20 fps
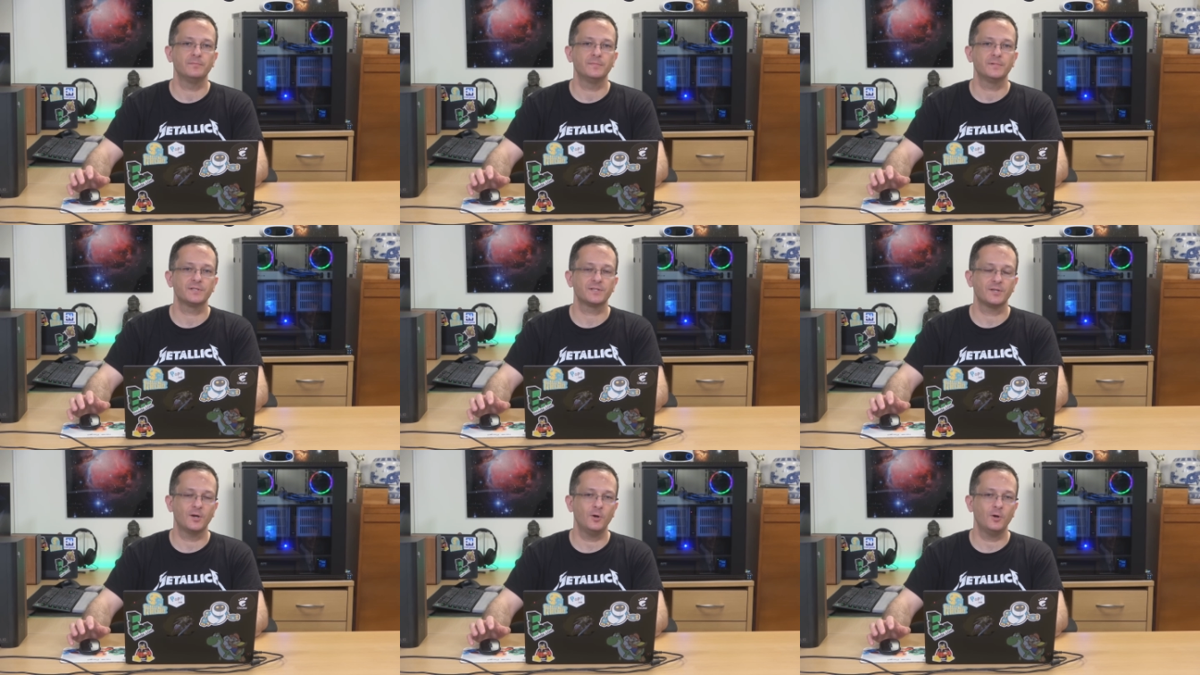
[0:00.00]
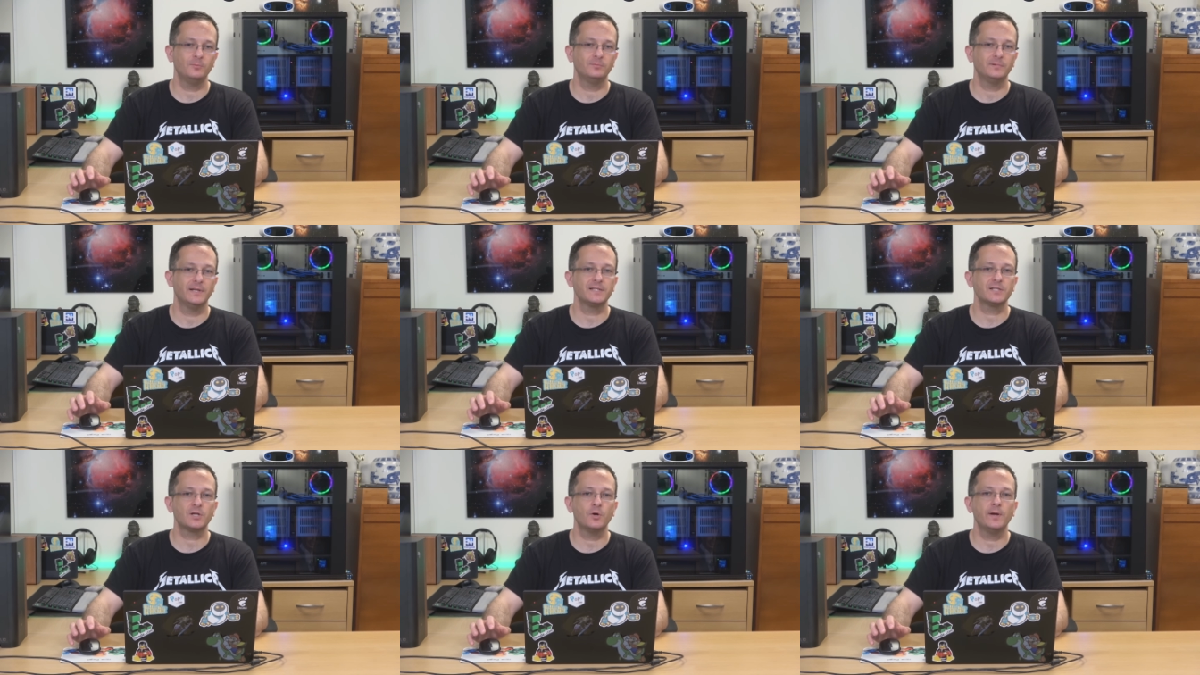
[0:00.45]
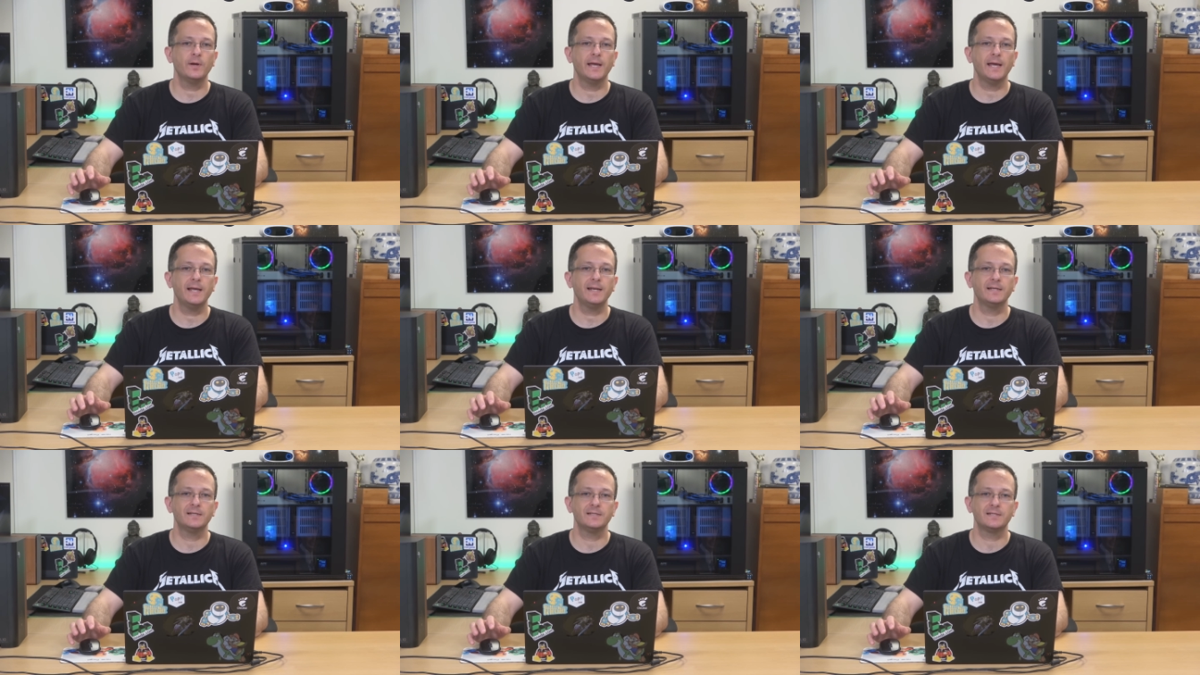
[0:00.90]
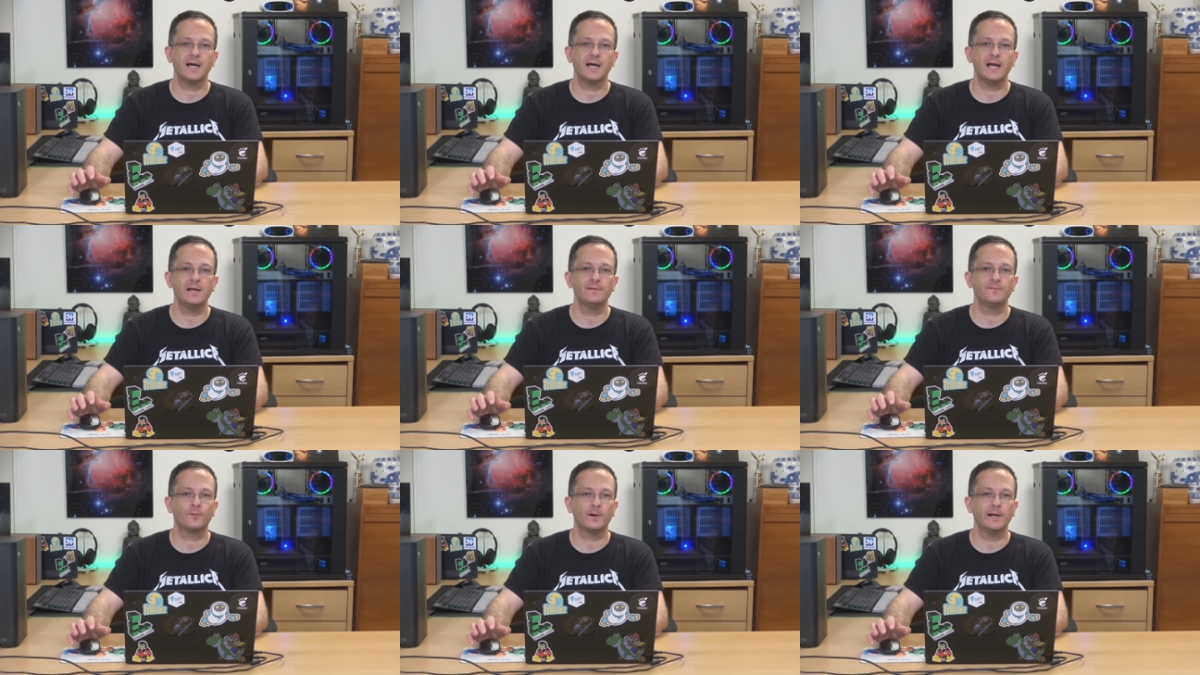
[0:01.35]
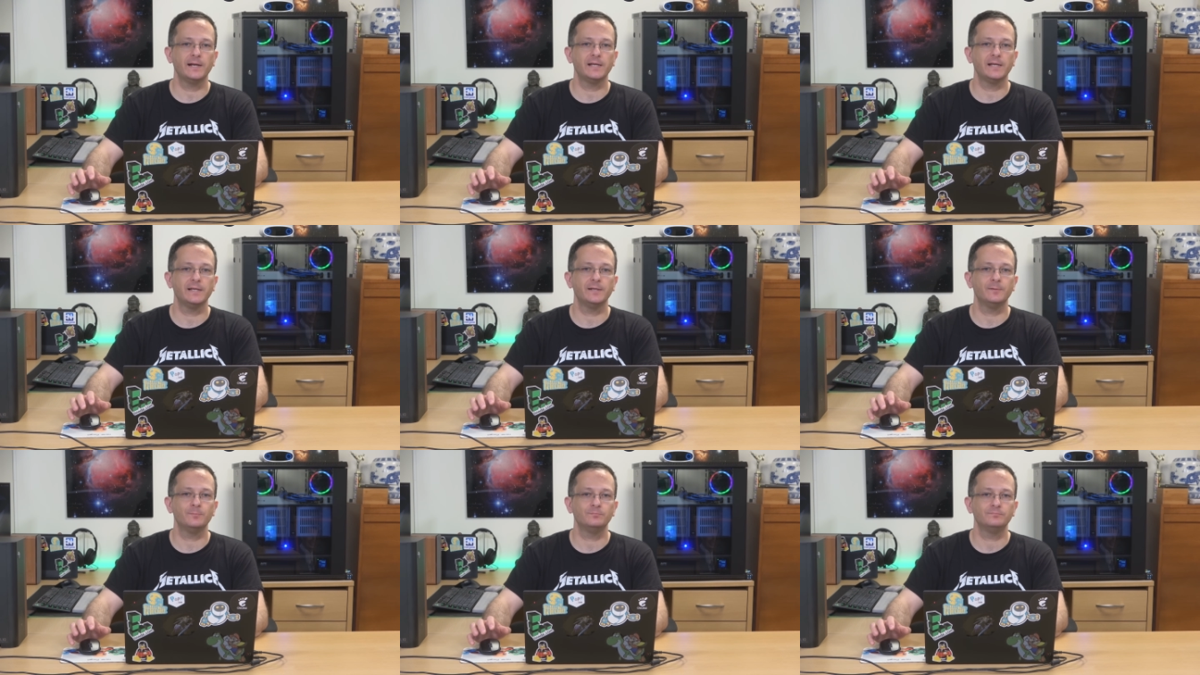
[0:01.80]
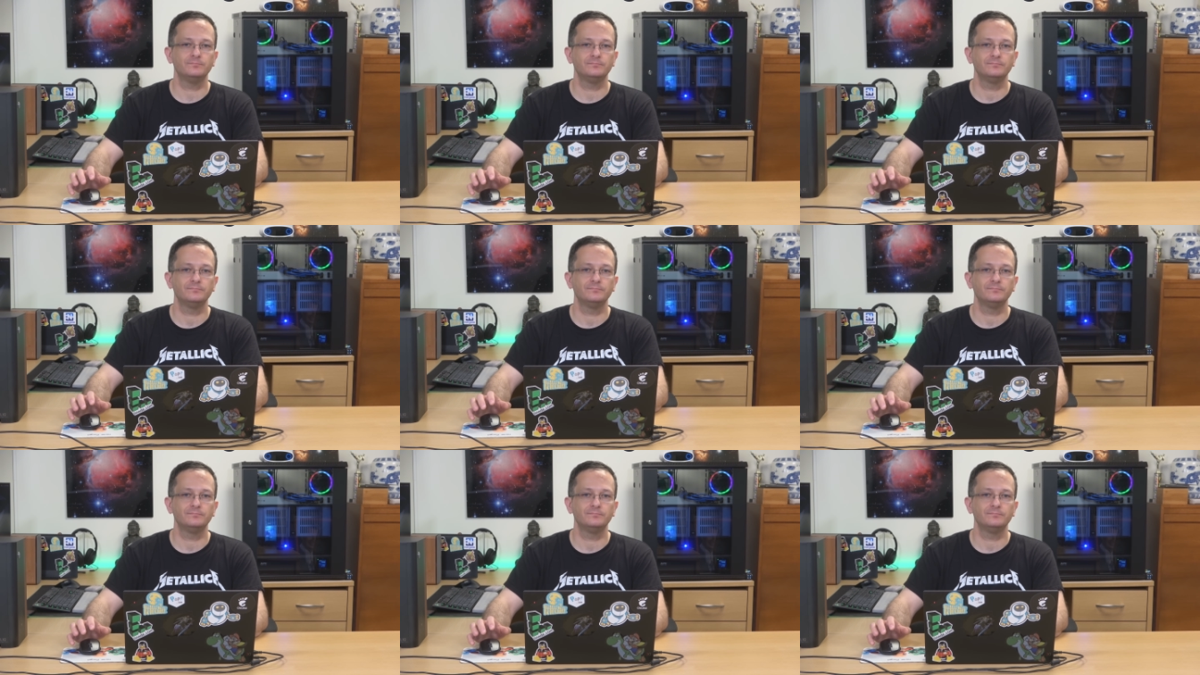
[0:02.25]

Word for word: So let's go ahead and dive right in.